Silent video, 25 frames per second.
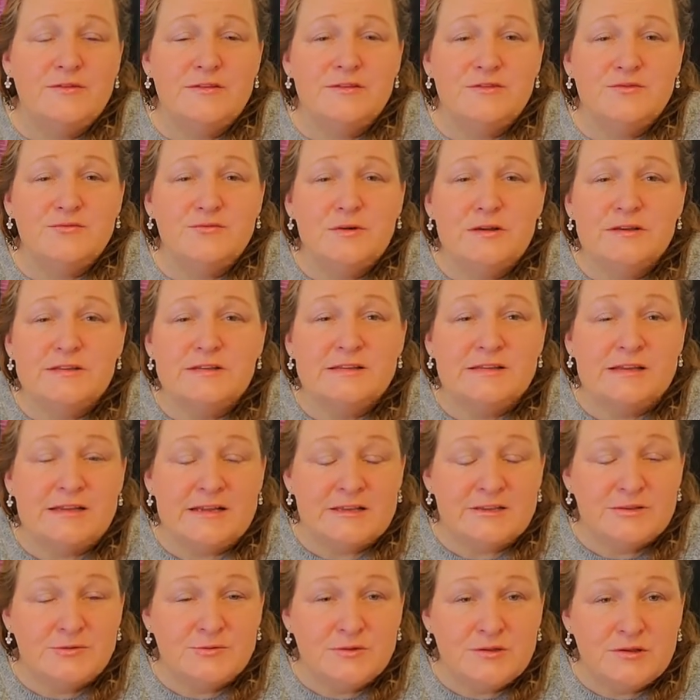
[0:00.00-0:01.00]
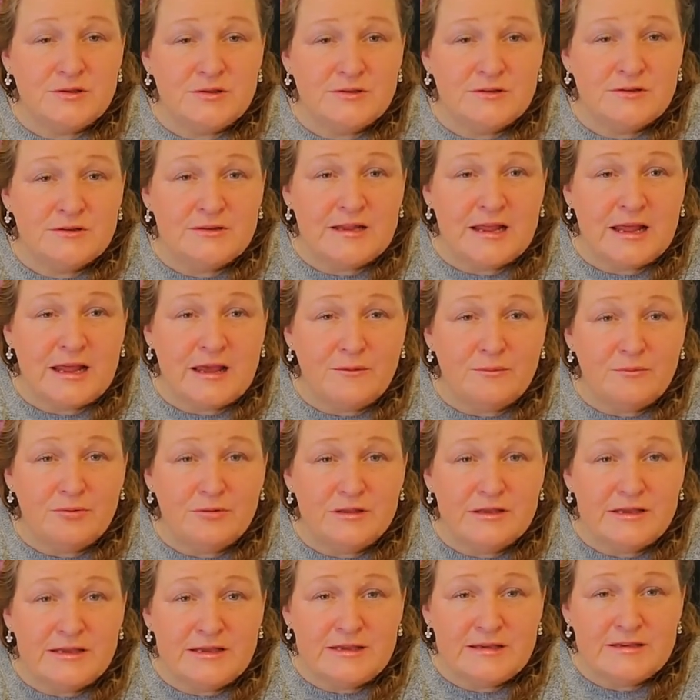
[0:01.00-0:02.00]
this resonates with you today,
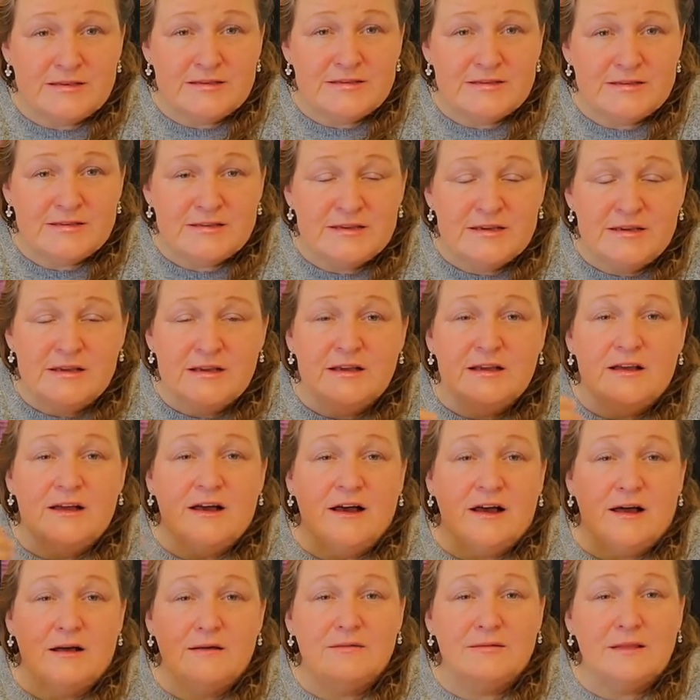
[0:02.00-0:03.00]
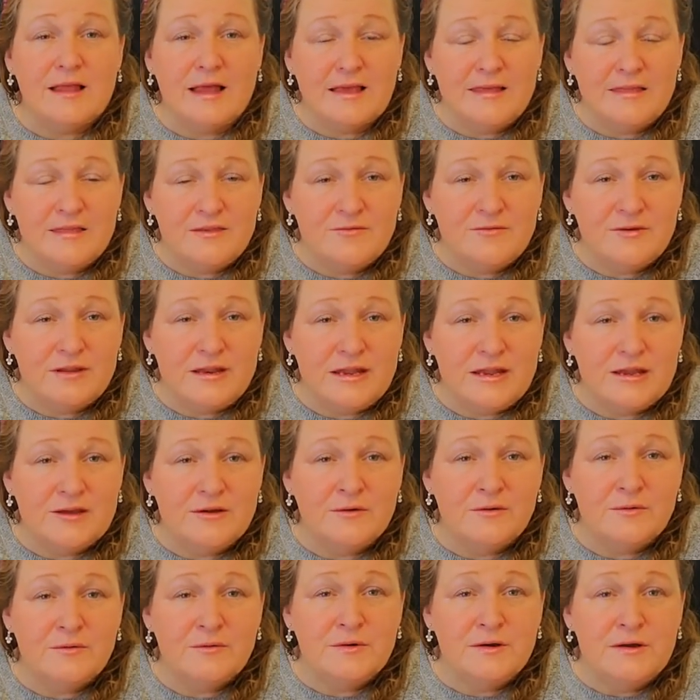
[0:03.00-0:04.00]
please like the
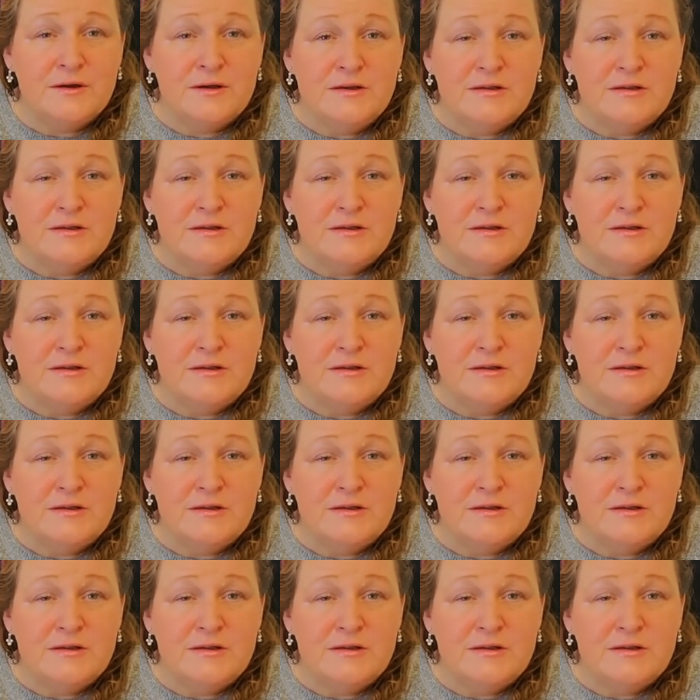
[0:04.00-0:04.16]
video,